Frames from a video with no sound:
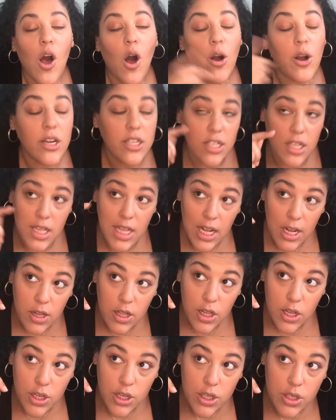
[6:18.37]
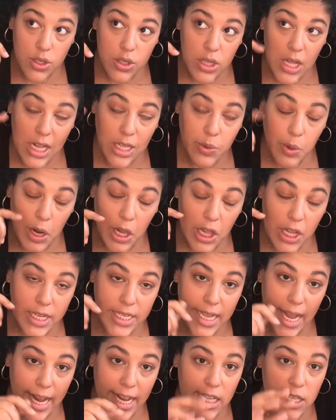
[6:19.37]
Okay, so that's what it
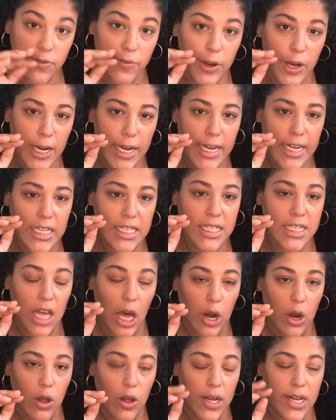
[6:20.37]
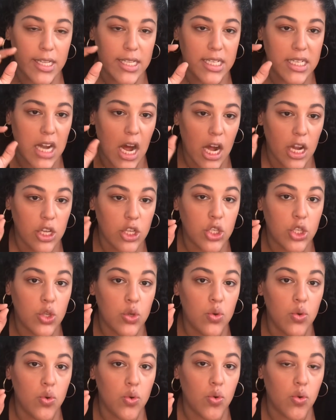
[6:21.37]
looks like. It's very subtle, it's not too